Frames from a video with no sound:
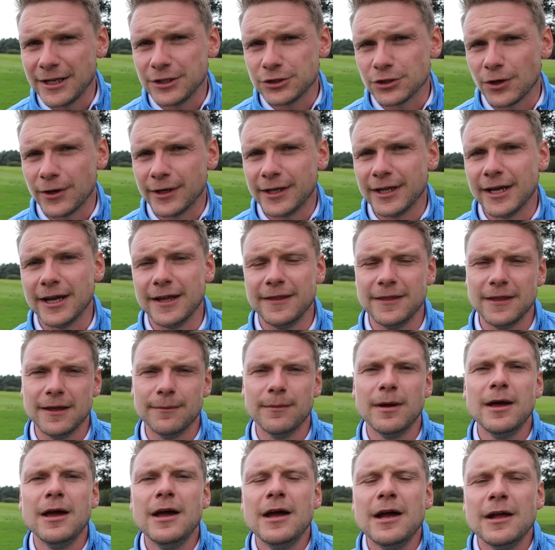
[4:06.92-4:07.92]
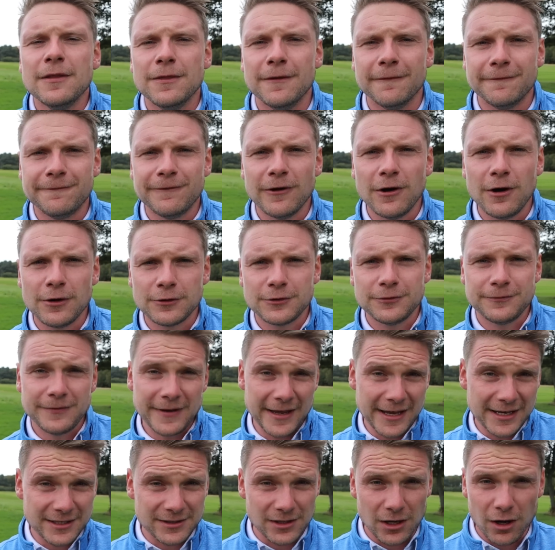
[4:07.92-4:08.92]
enjoyed hitting them. The forged
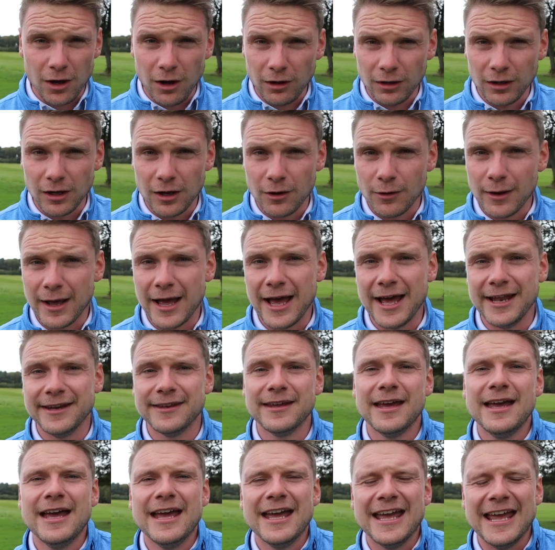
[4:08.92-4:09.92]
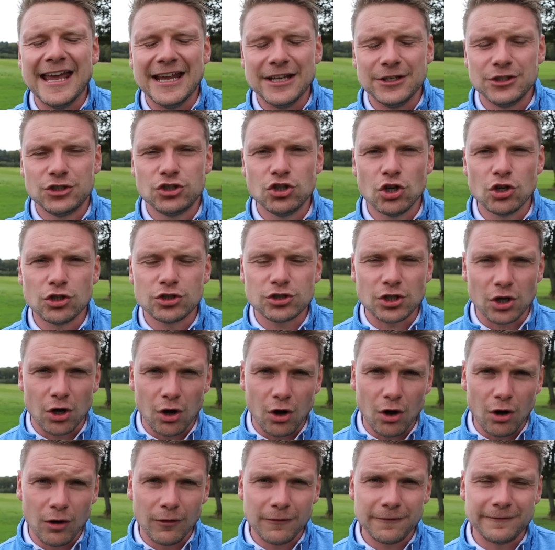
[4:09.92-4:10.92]
face, the hollow head, it just
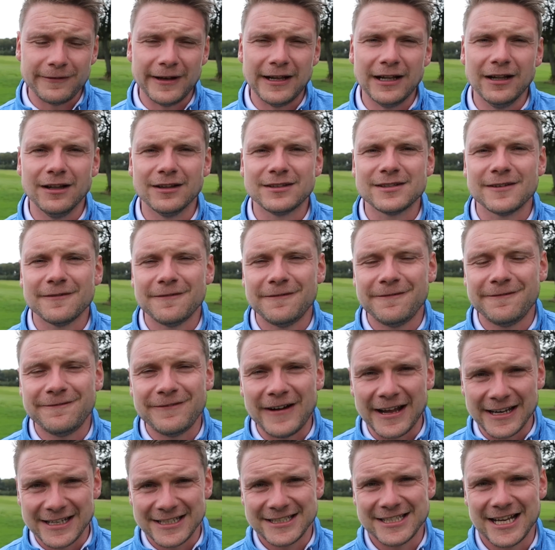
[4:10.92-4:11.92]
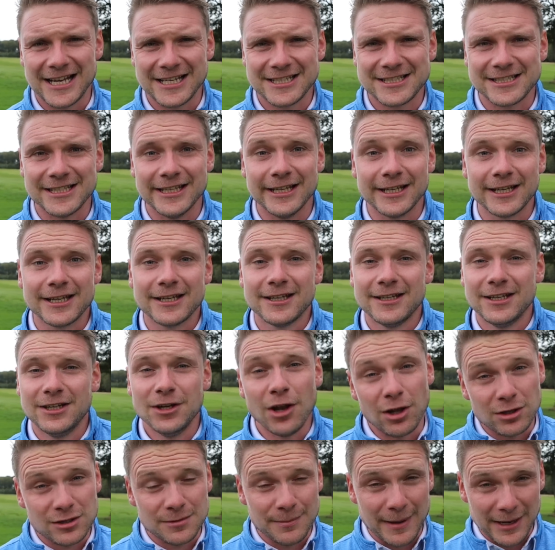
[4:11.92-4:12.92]
all felt fantastic.
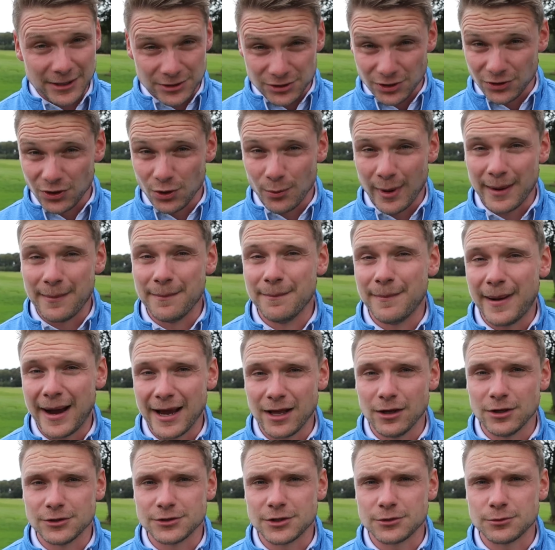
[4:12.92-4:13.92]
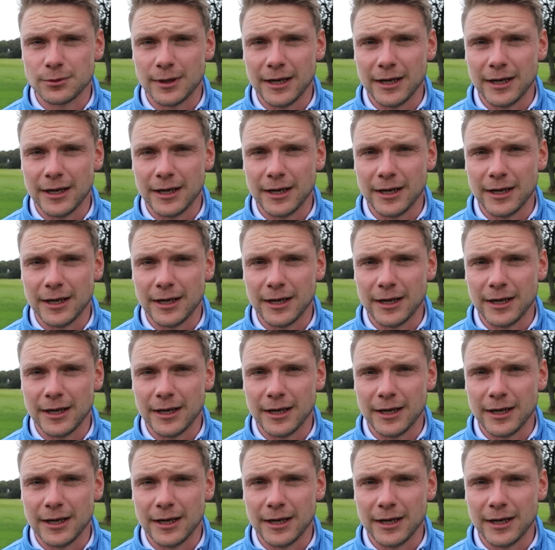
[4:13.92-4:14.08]
Not to mention they went miles as